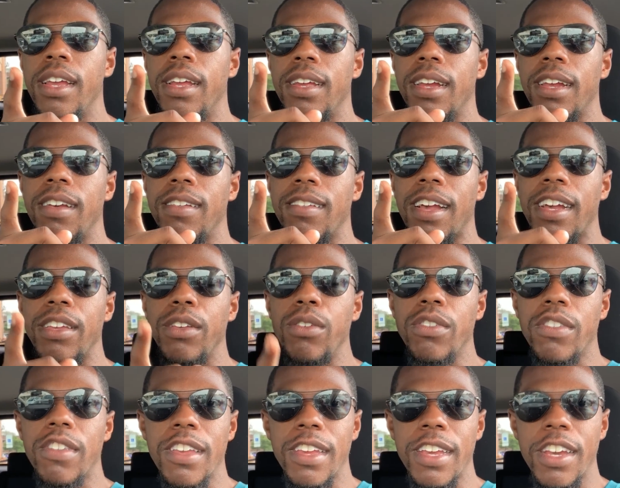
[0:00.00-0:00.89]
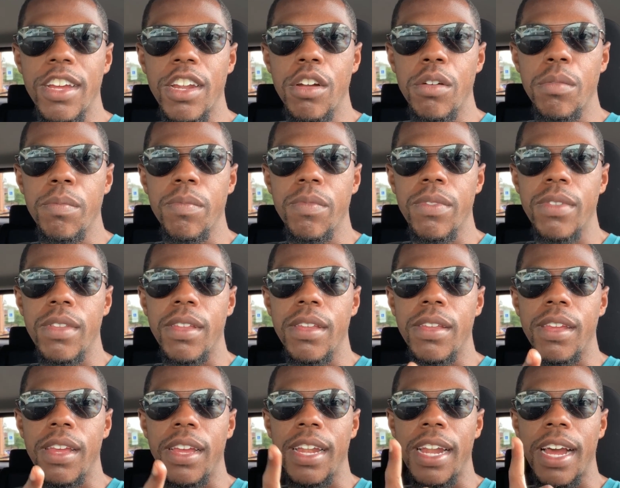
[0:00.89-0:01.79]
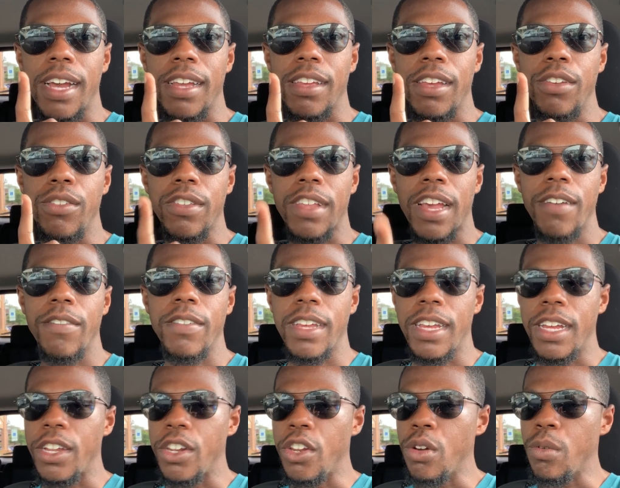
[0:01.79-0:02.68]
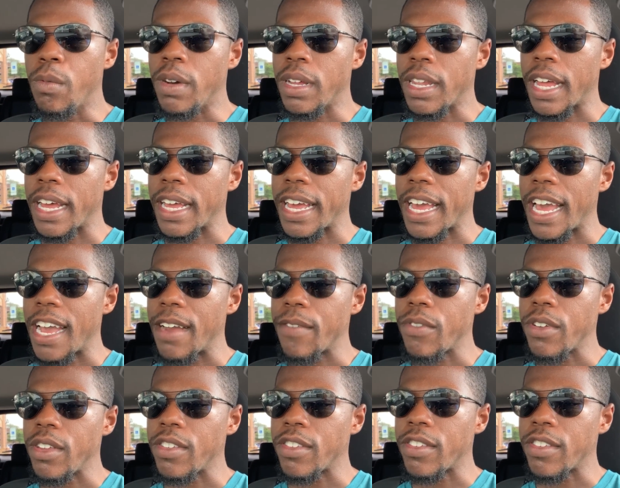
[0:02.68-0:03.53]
because I used to get them and I used to have to get a new one like every